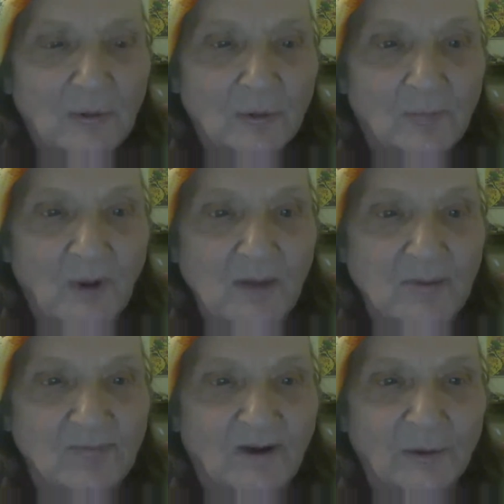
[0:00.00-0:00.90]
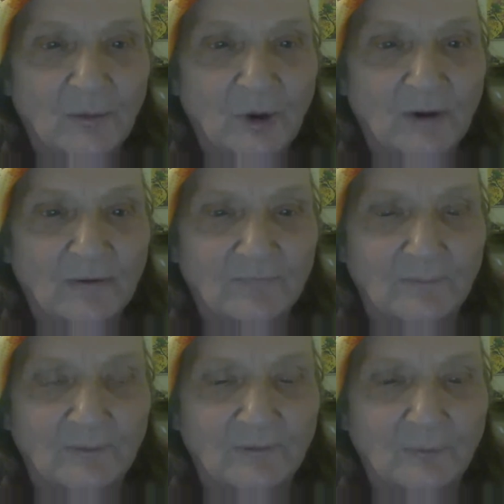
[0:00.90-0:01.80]
You'll probably be fighting with all your
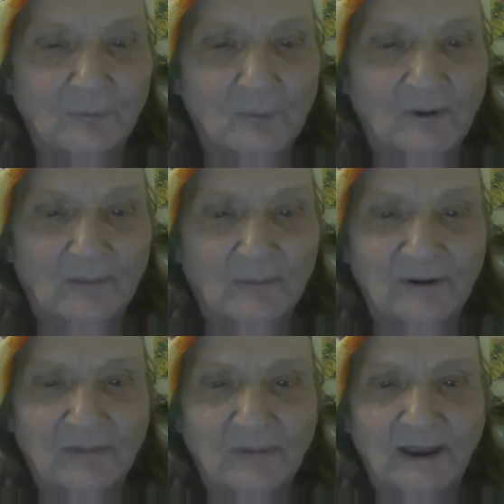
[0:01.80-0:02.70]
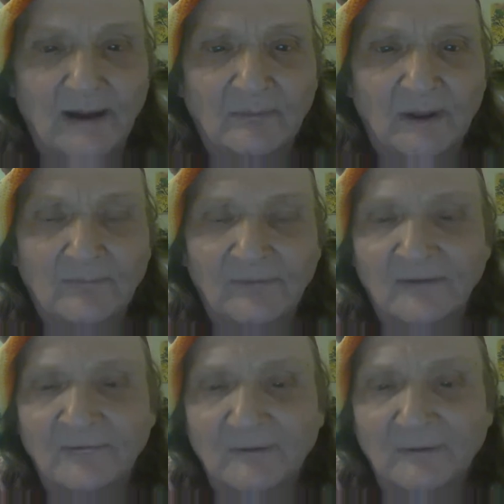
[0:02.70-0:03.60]
siblings over whatever he may have left.
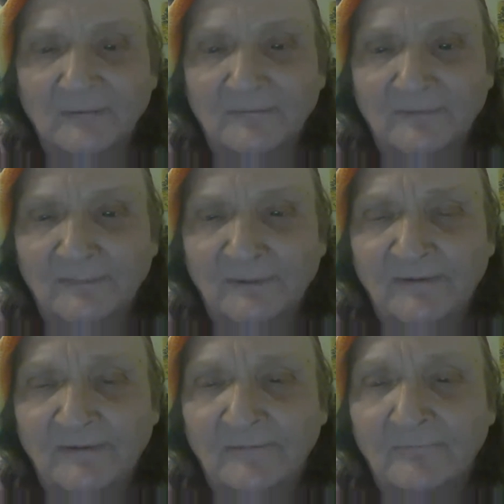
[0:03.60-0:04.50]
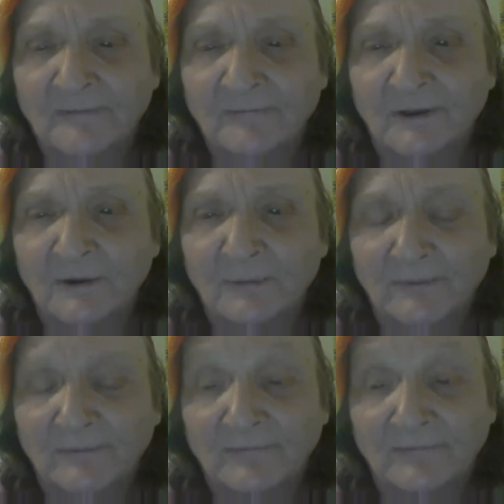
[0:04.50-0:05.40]
As it is, the TPD investigator
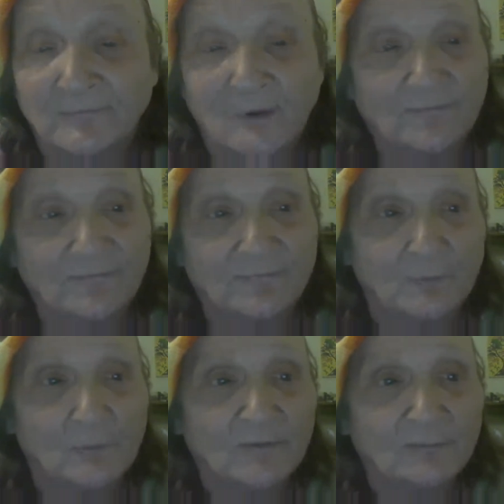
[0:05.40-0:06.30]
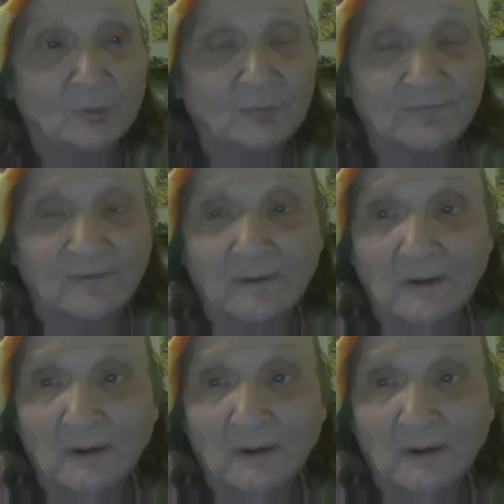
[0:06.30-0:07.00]
thinks this is all just so much bullshit.